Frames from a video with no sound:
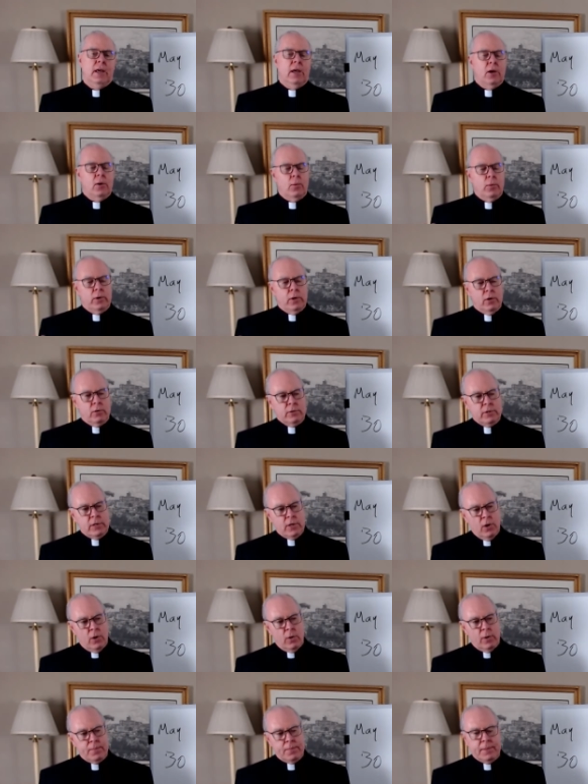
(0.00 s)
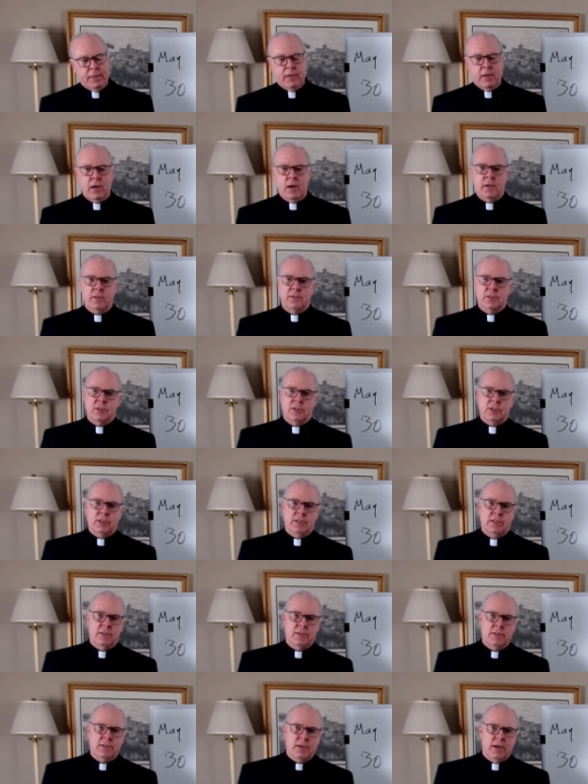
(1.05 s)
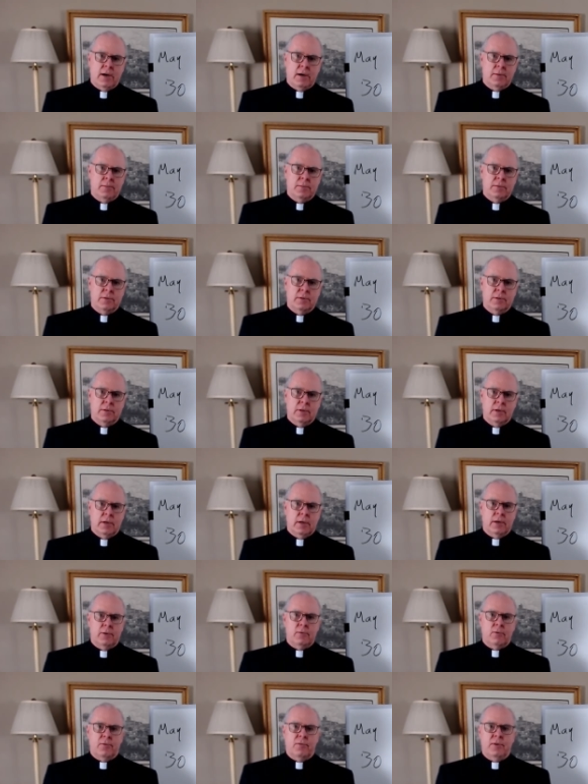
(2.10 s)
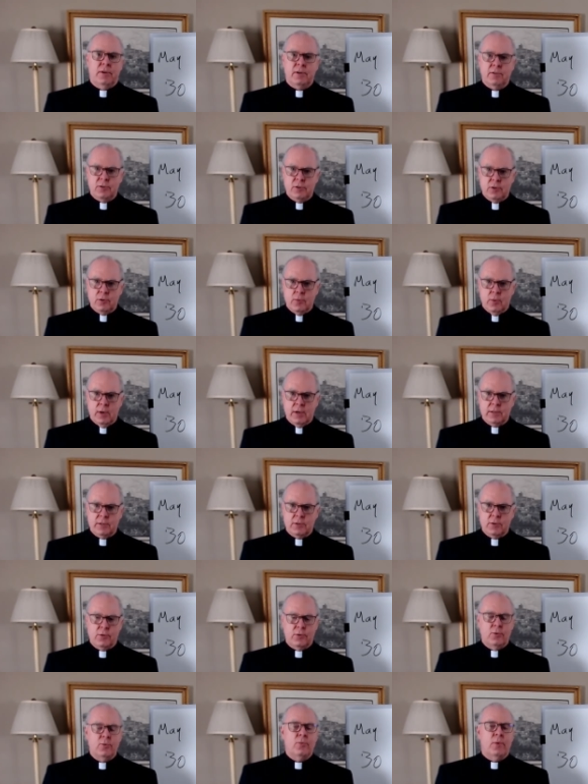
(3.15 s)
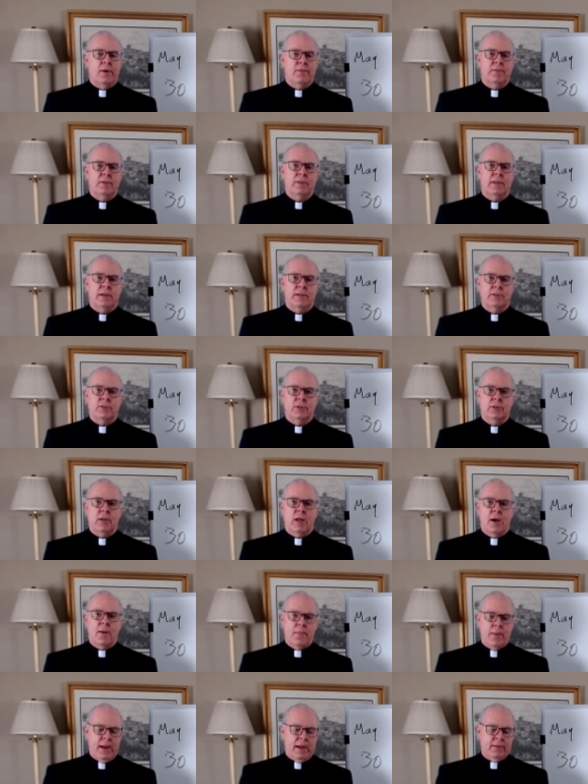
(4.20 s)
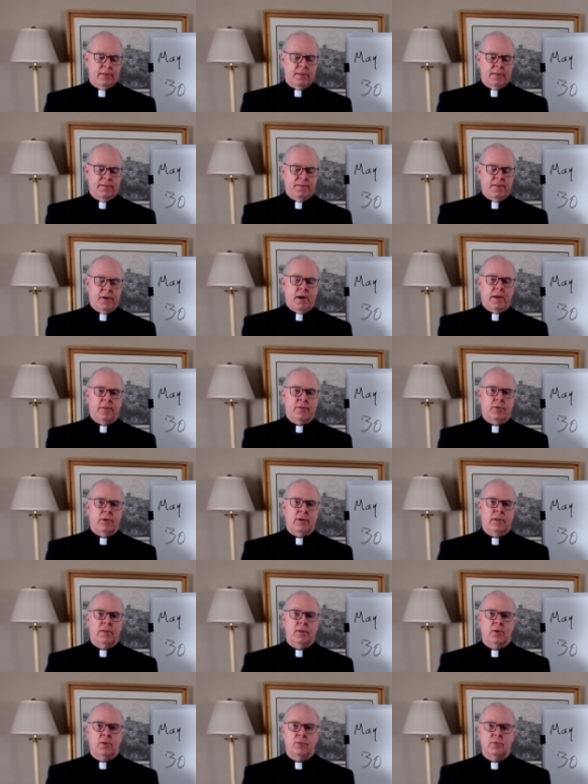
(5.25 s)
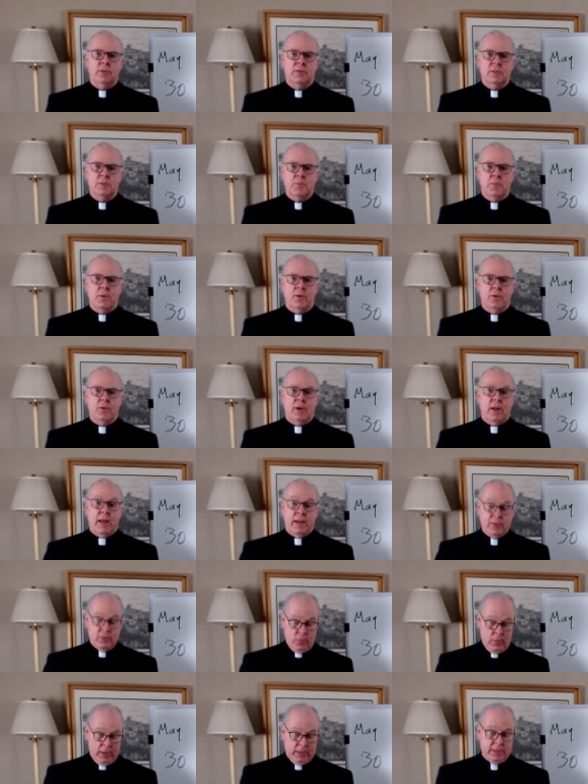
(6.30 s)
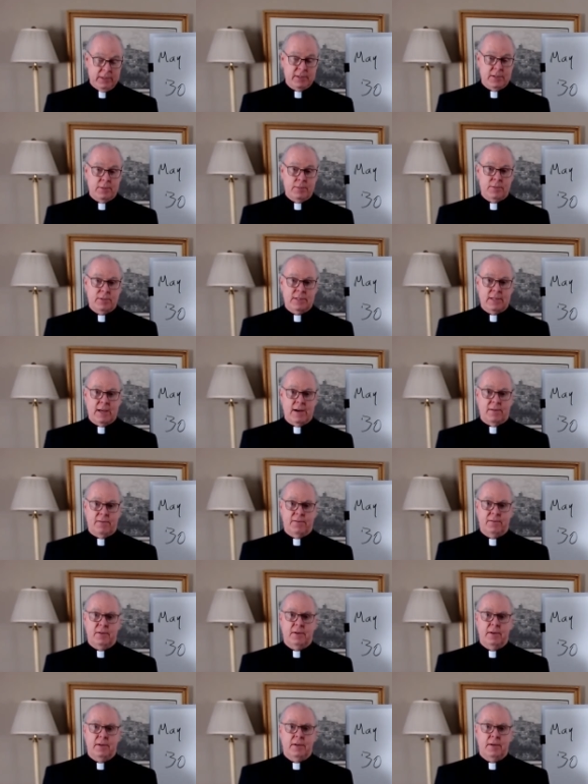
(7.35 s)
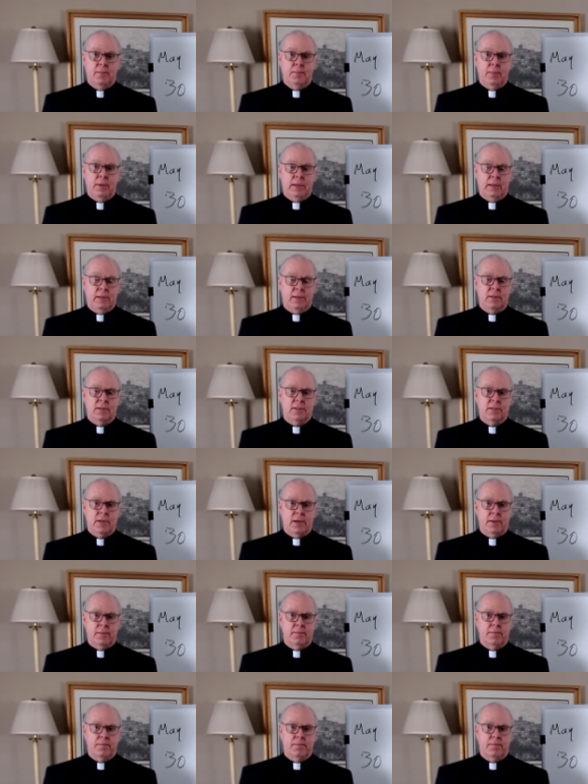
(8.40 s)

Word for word: We only know it because Jesus comes and reveals to us through revelation about the Father and the Holy Spirit as well as himself being the Son.